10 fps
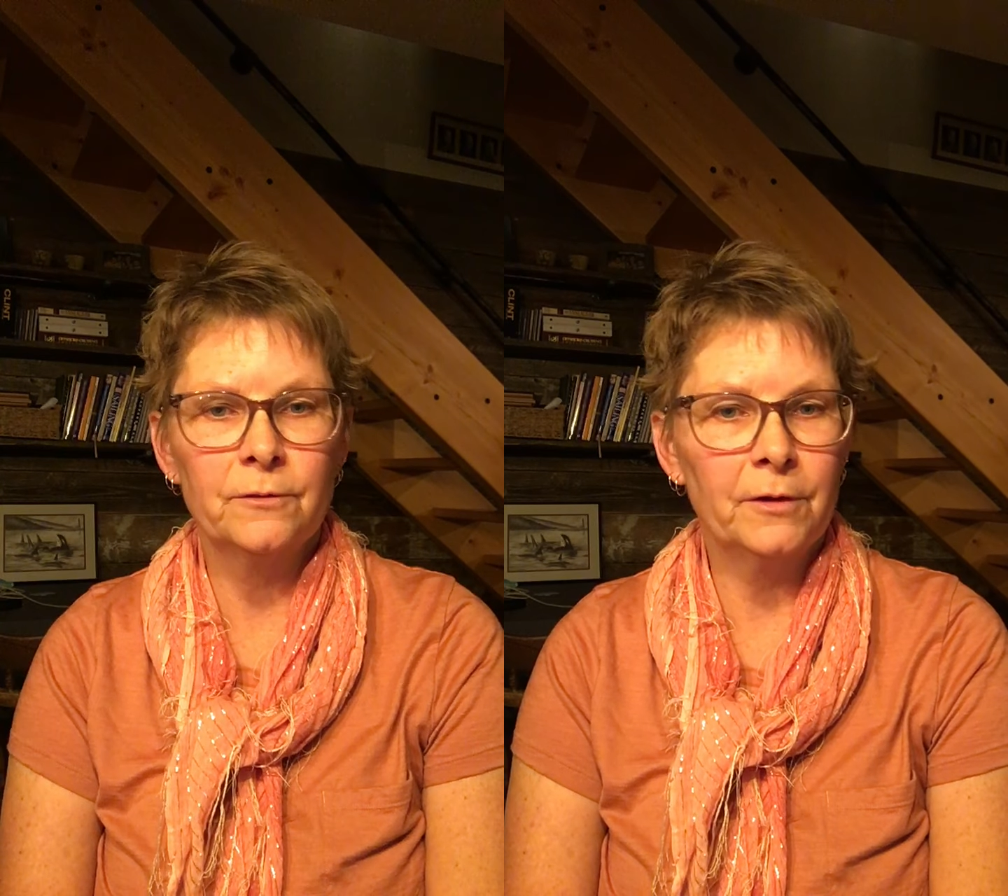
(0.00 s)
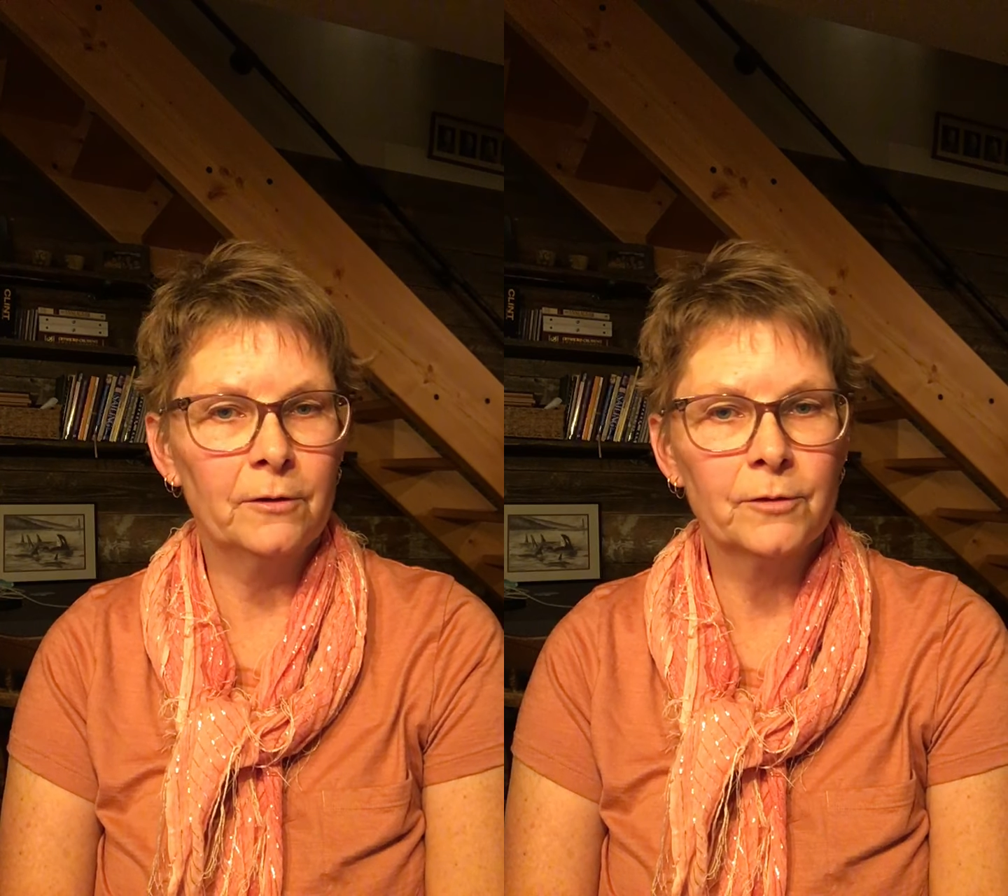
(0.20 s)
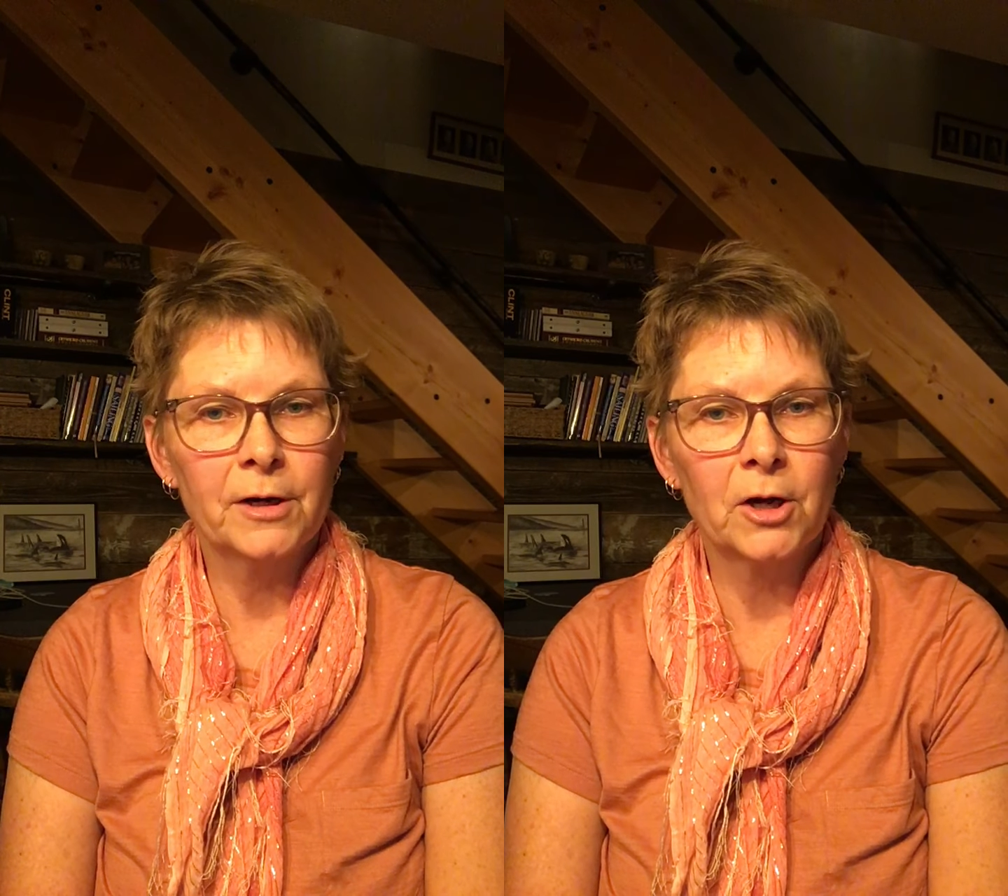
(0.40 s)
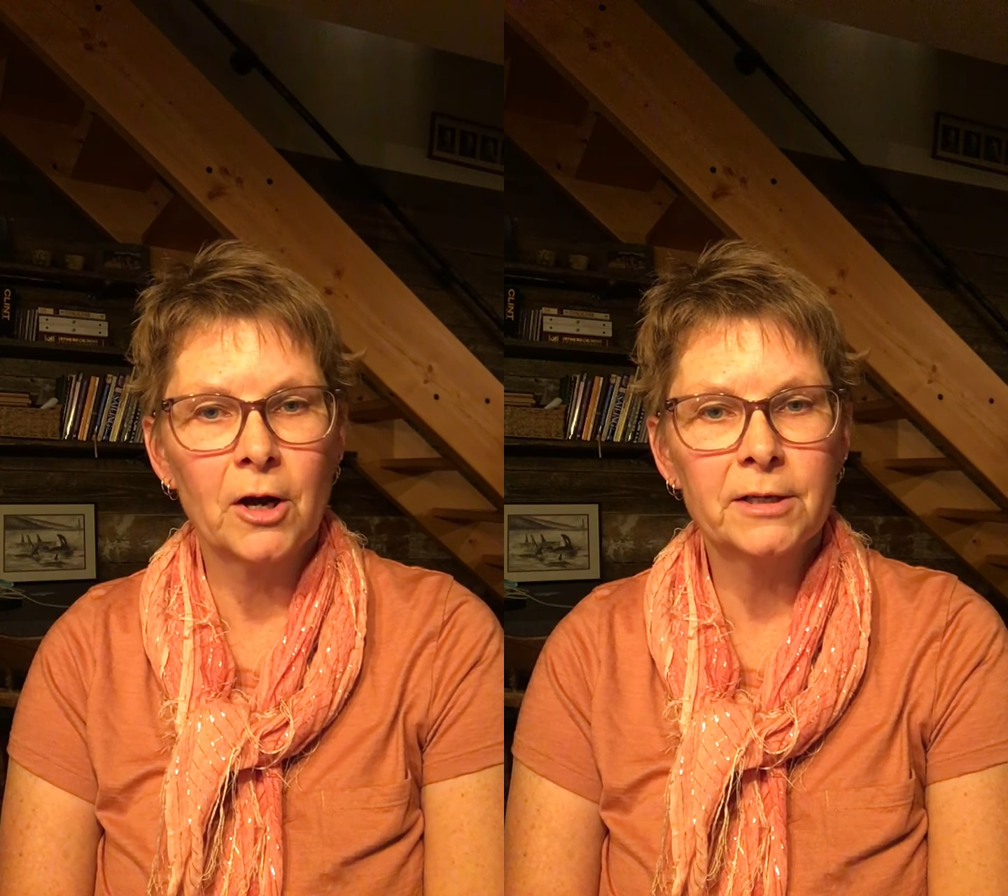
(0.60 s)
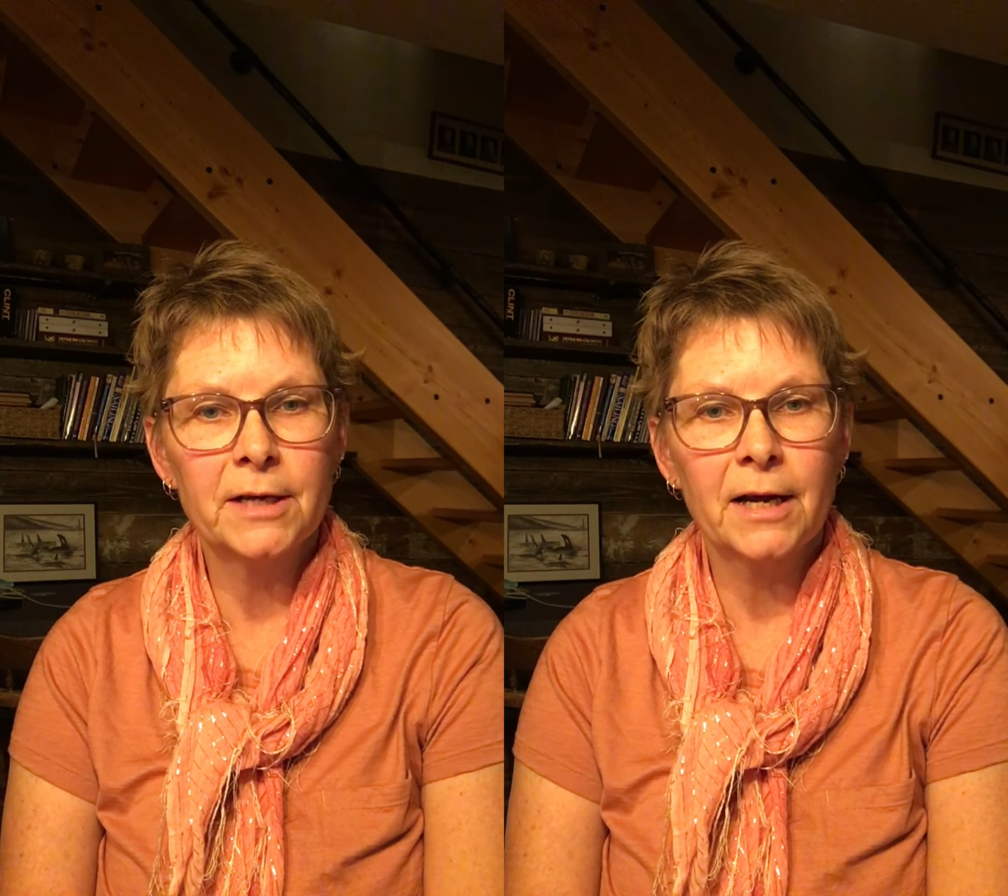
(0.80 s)
feel free to
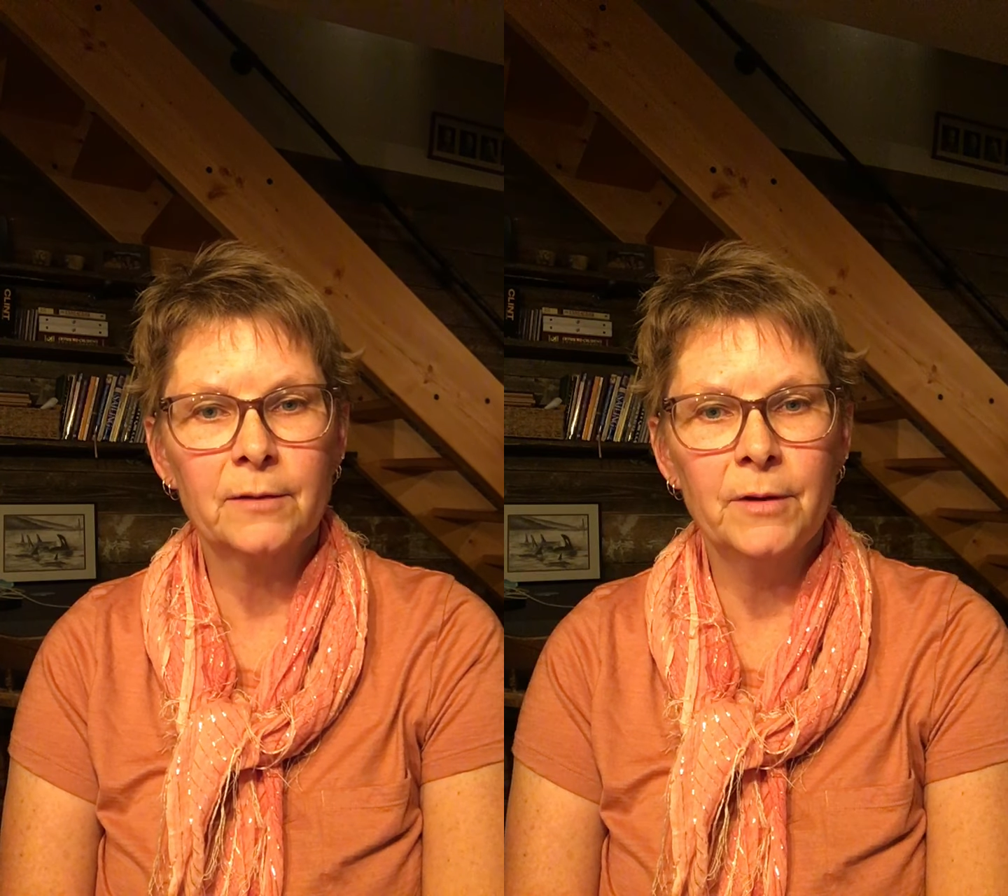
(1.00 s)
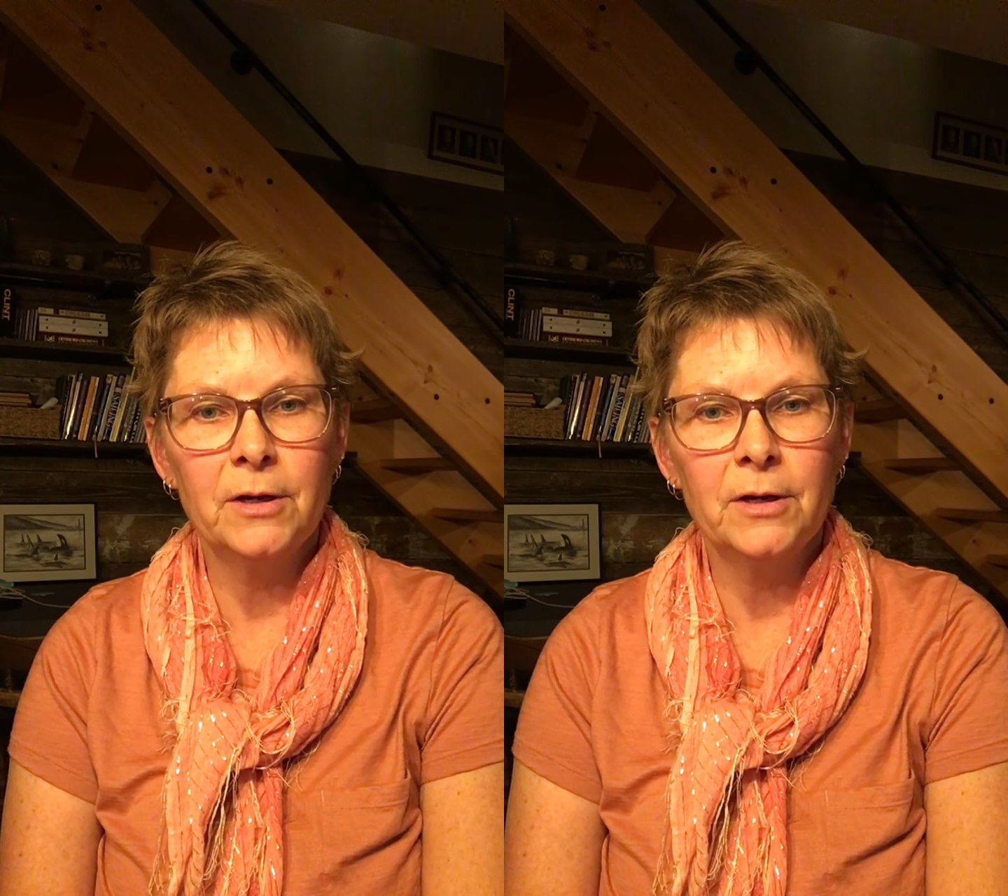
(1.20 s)
contact me.